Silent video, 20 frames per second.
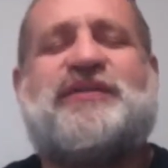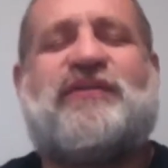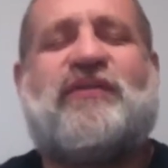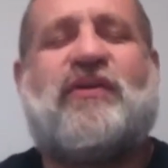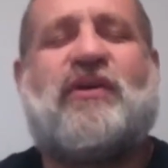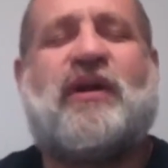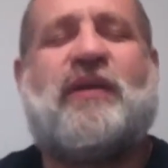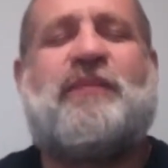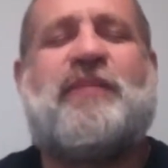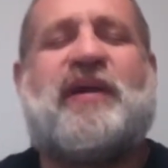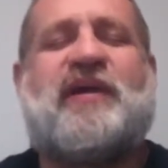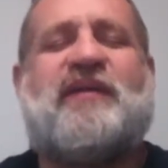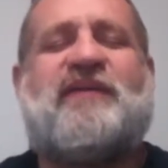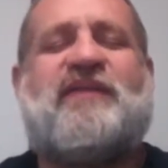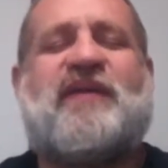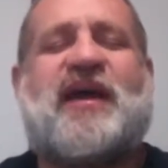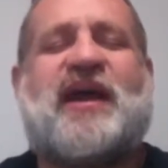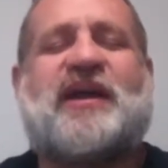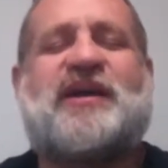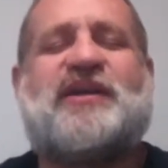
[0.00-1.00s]
for a
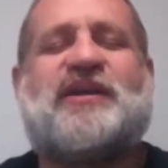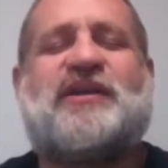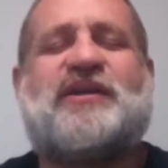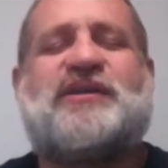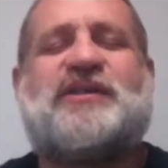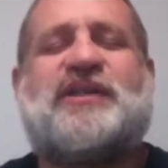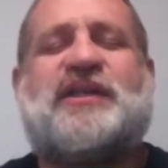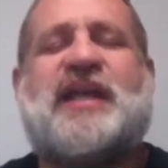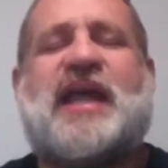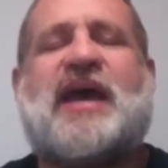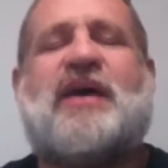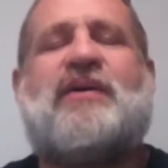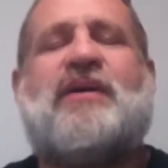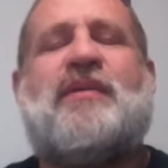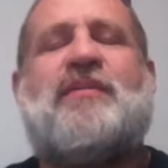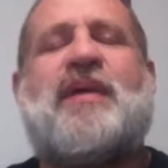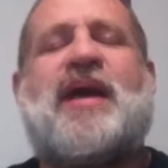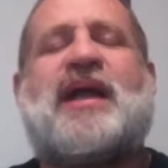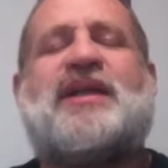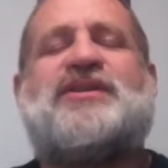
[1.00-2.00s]
benefactor to now
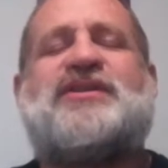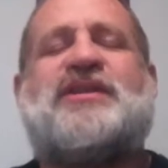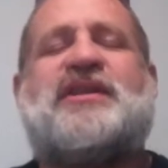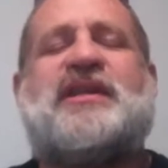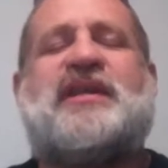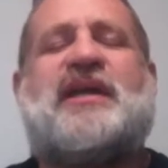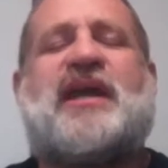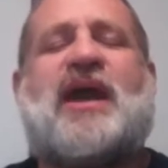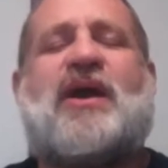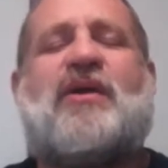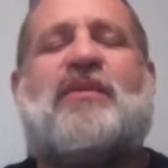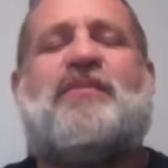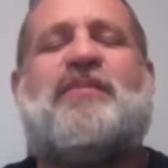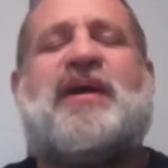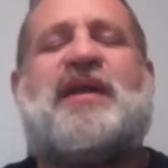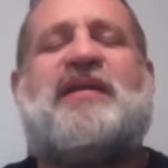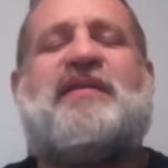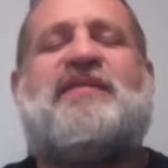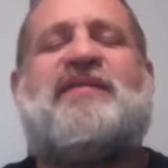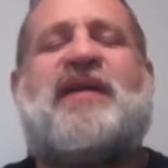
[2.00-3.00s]
imagining our
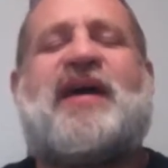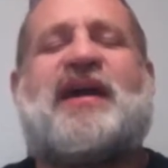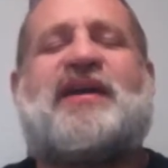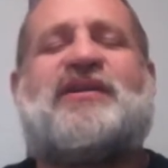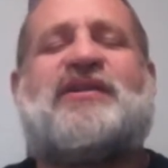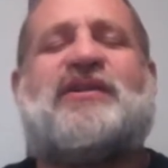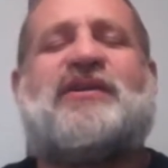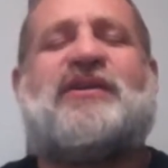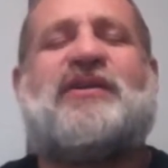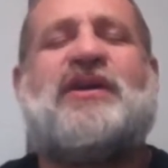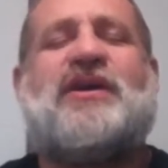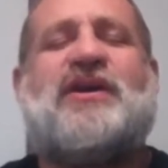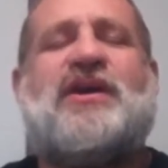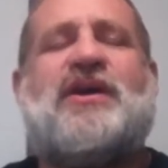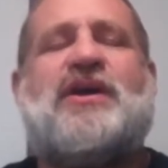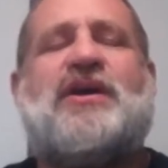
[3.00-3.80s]
benefactor